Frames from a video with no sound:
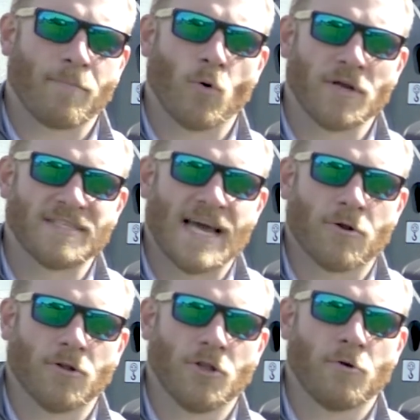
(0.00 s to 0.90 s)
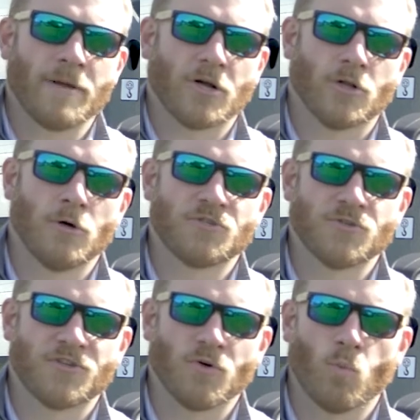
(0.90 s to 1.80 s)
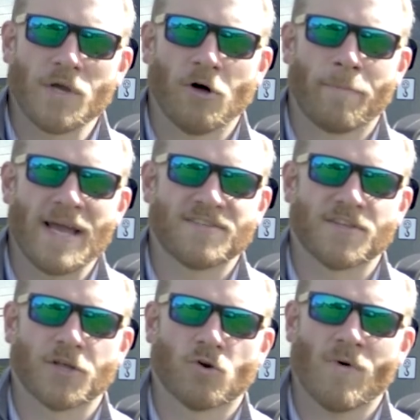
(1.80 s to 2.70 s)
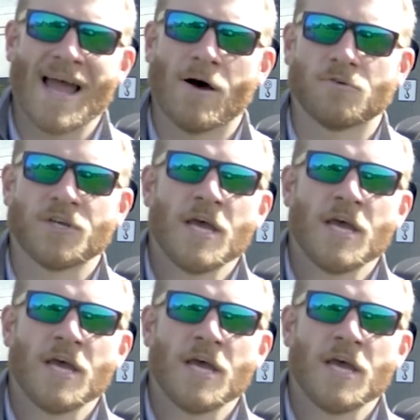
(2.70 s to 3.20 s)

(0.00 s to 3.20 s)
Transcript: point down a little bit closer to the wheelbase and the ground